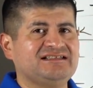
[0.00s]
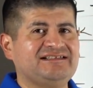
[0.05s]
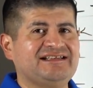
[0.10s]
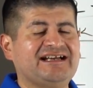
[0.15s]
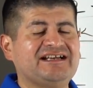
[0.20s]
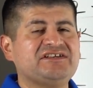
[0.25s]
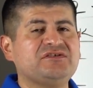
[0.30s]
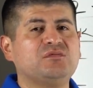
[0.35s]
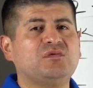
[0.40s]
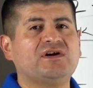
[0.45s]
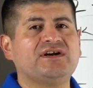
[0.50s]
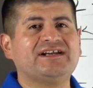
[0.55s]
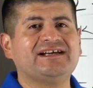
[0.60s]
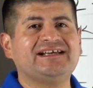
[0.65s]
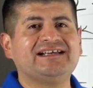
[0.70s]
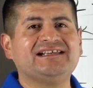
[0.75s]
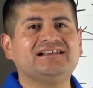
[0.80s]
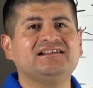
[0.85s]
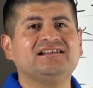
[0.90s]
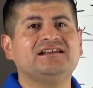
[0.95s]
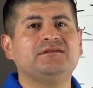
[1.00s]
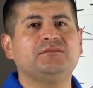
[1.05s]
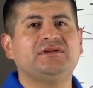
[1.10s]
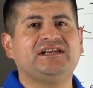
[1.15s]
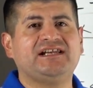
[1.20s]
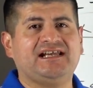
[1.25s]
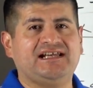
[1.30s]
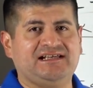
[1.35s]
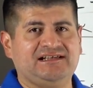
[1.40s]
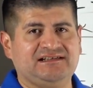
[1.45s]
now you want to
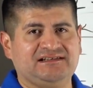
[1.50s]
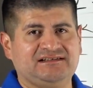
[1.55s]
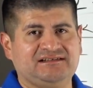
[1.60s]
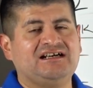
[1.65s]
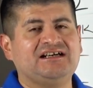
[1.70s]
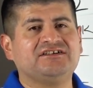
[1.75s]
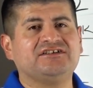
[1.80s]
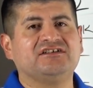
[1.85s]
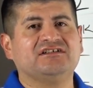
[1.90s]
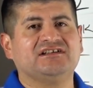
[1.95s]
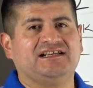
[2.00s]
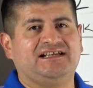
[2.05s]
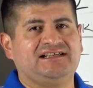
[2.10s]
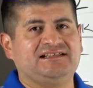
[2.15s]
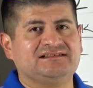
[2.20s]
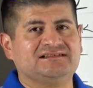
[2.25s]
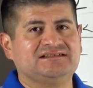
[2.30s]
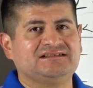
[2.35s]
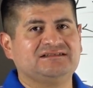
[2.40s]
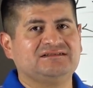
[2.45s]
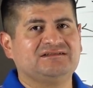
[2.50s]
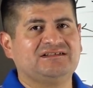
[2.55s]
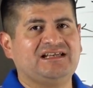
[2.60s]
eliminate underlays.